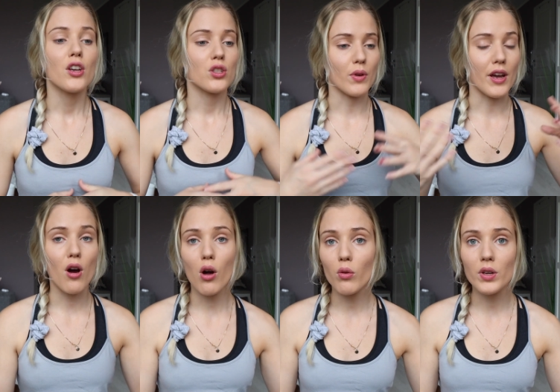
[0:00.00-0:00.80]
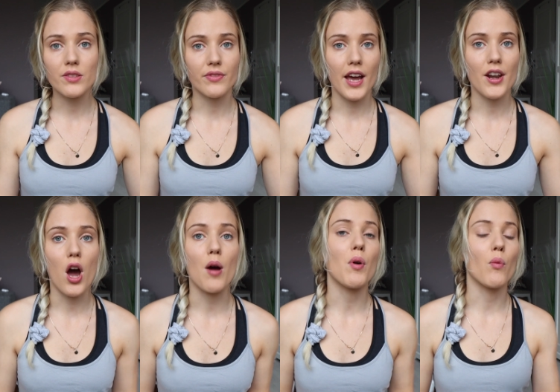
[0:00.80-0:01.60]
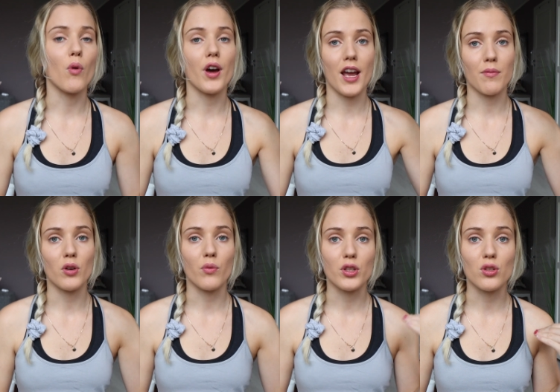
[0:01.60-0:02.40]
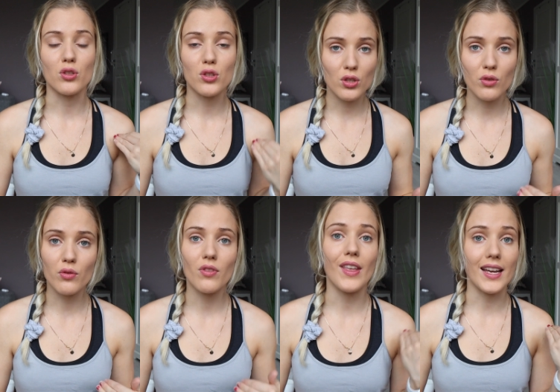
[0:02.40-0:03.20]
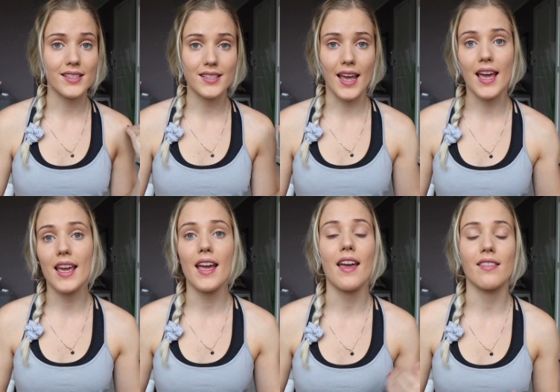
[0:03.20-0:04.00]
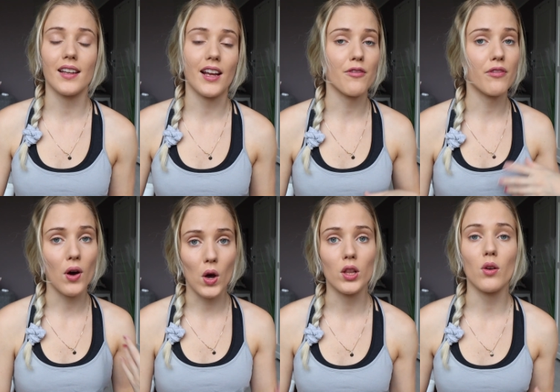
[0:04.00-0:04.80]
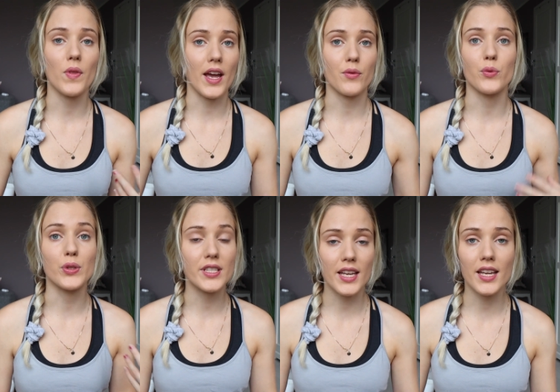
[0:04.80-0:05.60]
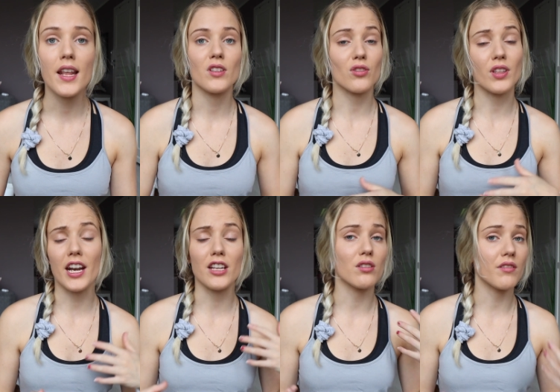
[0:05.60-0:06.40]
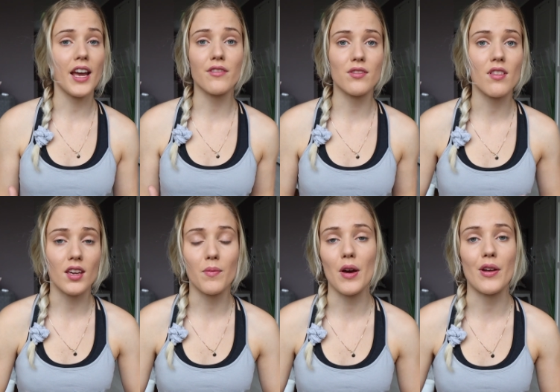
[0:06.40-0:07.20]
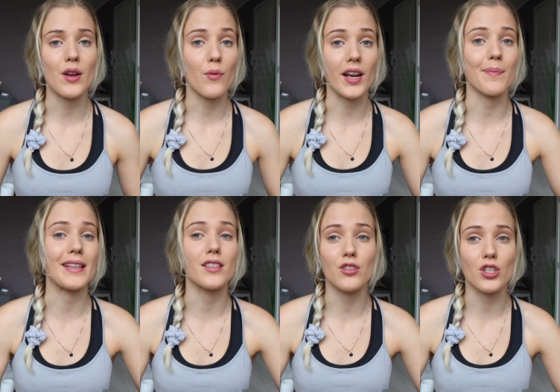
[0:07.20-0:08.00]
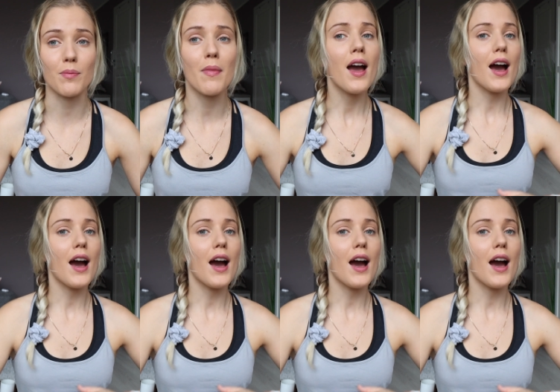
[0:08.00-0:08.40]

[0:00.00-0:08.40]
So I always write up what I'm going to do that day and then I follow that routine so that I don't have to think about it when I'm at the gym.